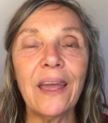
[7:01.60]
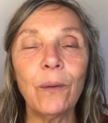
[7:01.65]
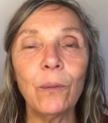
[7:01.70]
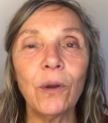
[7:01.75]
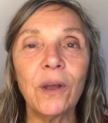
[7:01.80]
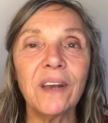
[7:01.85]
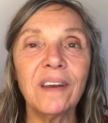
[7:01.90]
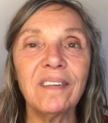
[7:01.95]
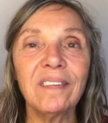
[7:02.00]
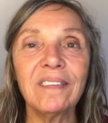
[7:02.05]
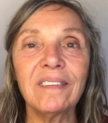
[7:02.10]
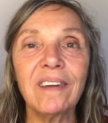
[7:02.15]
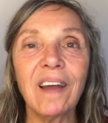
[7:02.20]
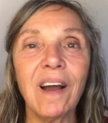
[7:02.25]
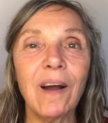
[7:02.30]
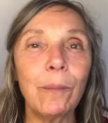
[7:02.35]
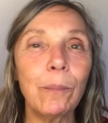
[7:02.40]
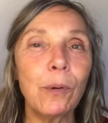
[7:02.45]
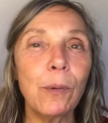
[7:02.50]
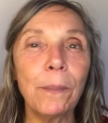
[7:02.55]
we're going to
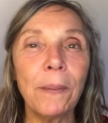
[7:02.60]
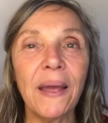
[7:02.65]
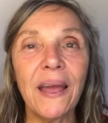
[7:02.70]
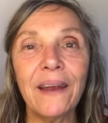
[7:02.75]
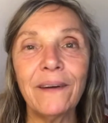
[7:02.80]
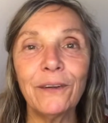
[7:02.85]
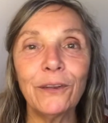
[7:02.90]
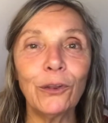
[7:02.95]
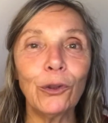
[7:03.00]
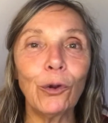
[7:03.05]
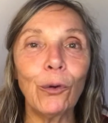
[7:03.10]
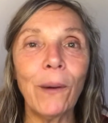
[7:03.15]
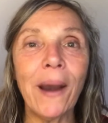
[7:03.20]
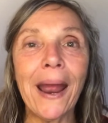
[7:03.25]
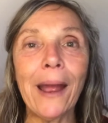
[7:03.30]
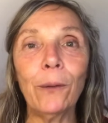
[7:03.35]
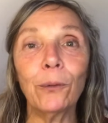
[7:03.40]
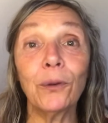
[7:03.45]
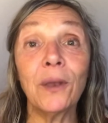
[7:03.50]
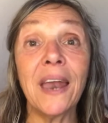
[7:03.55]
start preparing the
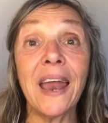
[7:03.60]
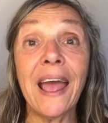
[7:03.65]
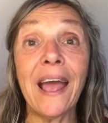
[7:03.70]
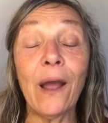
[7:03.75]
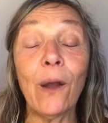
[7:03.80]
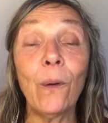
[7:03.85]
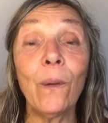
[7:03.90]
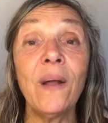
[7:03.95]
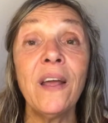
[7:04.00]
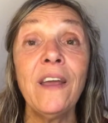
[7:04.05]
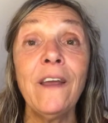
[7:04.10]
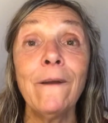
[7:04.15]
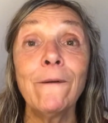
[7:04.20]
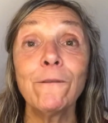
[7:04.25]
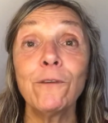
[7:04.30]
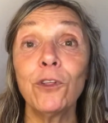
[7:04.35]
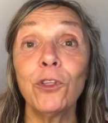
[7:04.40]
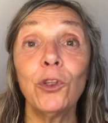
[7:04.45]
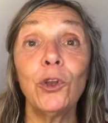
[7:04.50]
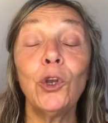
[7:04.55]
ground now
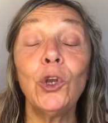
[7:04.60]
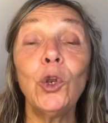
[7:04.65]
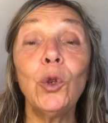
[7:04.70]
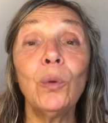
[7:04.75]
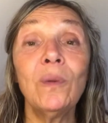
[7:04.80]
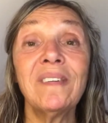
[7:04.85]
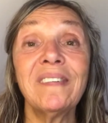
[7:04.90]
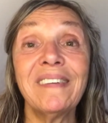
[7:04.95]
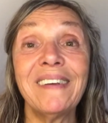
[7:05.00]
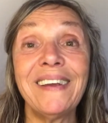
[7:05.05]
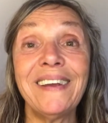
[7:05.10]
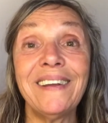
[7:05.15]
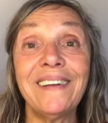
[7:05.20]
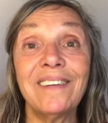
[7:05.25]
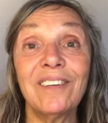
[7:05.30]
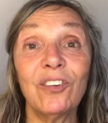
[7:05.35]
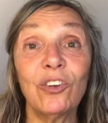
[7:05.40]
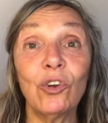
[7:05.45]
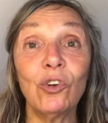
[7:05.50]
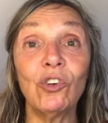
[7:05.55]
for the new
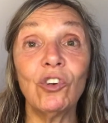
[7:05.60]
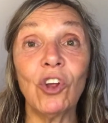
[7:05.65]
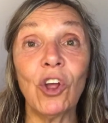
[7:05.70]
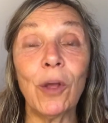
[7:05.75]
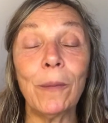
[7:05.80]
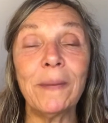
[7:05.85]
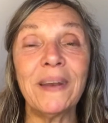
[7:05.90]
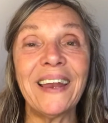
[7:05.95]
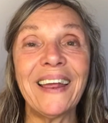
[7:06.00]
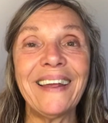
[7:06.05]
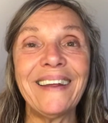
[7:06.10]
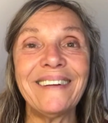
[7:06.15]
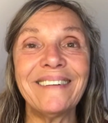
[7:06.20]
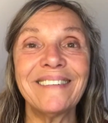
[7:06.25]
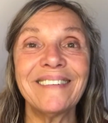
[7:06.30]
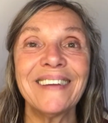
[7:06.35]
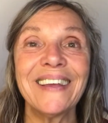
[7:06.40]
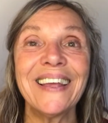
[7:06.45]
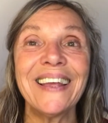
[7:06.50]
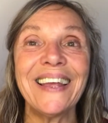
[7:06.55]
seeds to
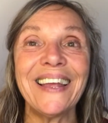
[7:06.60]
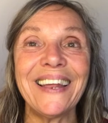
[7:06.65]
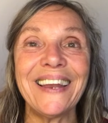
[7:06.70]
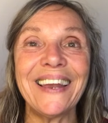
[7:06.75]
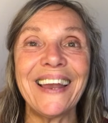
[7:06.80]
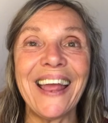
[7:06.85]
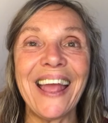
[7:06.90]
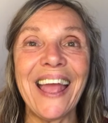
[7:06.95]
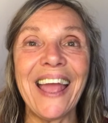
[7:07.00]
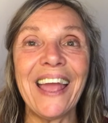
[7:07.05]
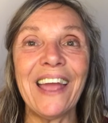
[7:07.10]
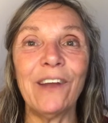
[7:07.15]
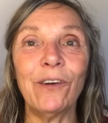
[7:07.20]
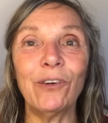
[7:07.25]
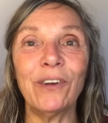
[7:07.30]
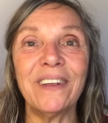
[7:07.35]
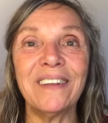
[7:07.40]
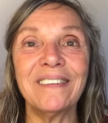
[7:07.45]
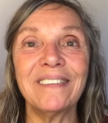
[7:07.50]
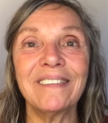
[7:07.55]
germinate in
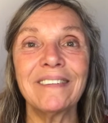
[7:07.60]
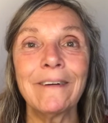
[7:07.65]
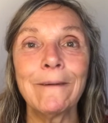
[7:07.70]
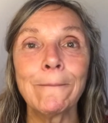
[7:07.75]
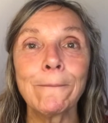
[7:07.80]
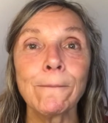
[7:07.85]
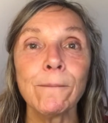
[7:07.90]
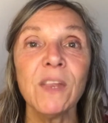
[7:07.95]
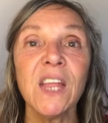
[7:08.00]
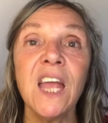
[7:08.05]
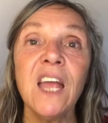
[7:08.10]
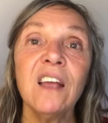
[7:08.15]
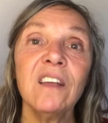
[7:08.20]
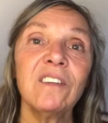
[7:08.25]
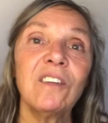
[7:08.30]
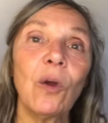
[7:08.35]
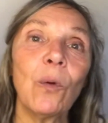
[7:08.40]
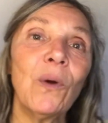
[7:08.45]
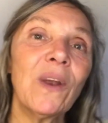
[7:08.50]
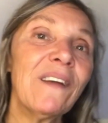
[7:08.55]
Aries.
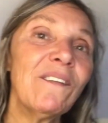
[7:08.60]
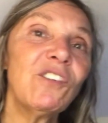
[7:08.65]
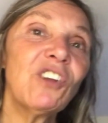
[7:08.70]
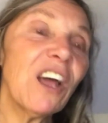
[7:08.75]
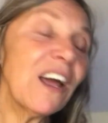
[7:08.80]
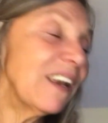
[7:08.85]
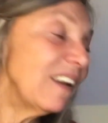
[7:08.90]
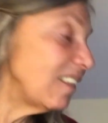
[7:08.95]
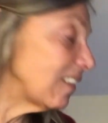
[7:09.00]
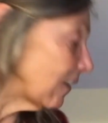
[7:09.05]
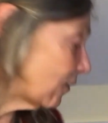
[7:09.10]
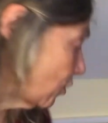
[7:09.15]
So what I've done is I've